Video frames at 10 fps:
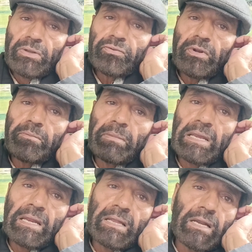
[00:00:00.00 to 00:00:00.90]
so it
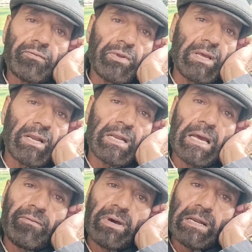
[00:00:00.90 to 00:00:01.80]
means that we are
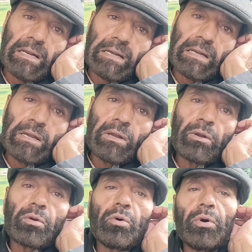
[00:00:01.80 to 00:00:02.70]
never
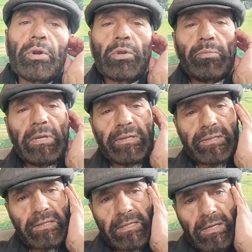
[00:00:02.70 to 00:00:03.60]
going to be a
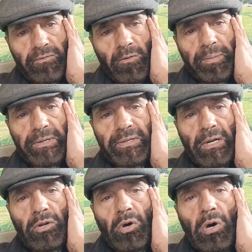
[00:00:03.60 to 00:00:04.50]
successful person
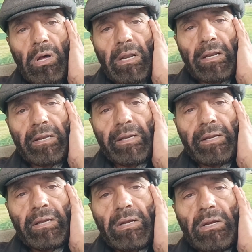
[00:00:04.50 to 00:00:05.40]
at all.
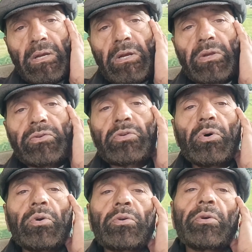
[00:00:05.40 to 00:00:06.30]

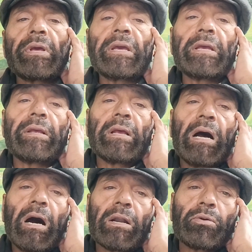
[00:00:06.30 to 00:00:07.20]
So today,
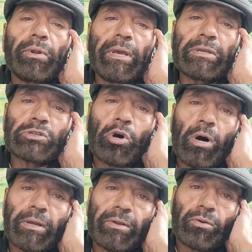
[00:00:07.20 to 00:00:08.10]
our today's
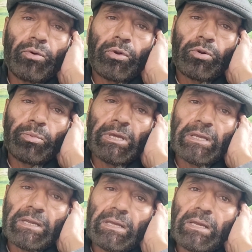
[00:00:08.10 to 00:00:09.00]
talk is going
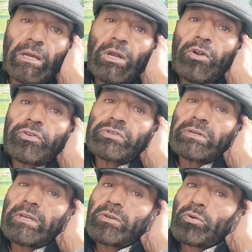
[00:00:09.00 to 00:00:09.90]

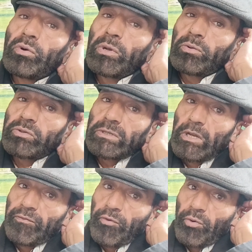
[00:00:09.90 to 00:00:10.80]
to
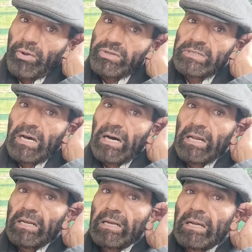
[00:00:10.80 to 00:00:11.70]
stay focused on